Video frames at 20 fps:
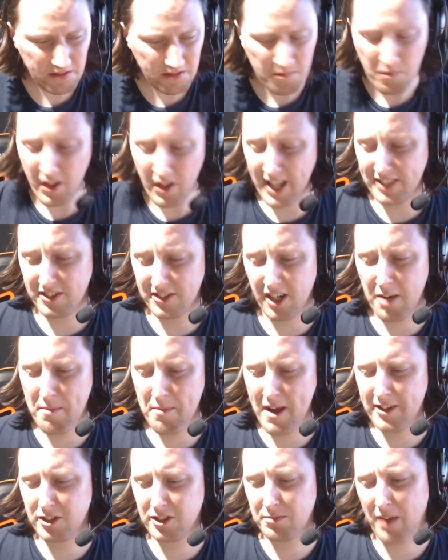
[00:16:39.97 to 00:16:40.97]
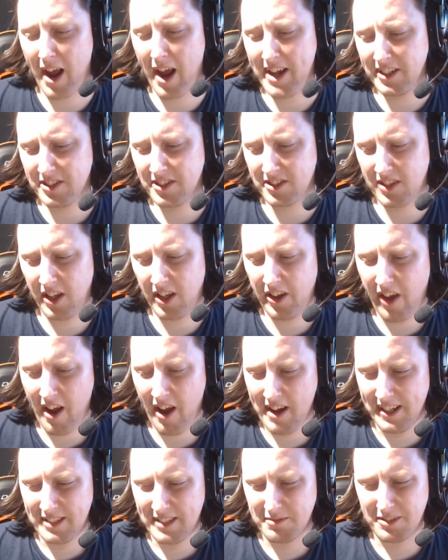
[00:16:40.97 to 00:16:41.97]
It's got a bit of spice,
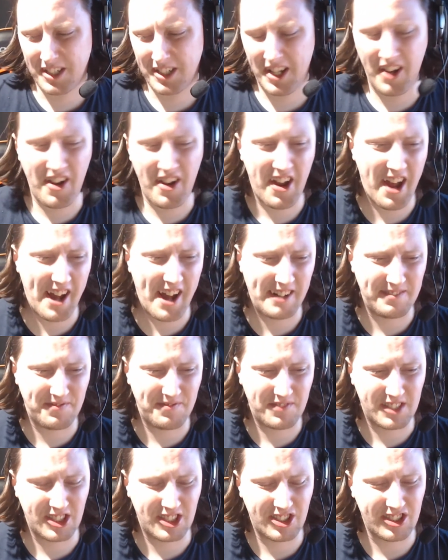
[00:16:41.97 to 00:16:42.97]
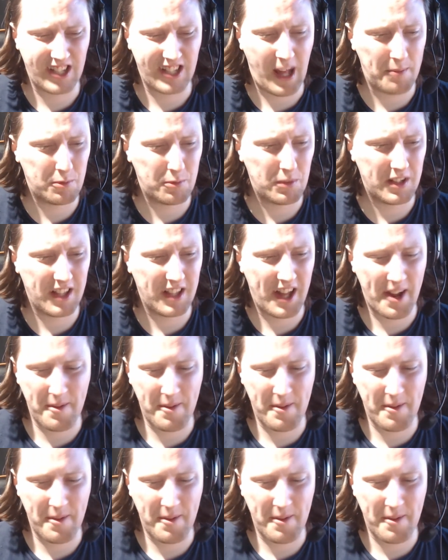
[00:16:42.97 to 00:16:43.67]
but then you get slapped with like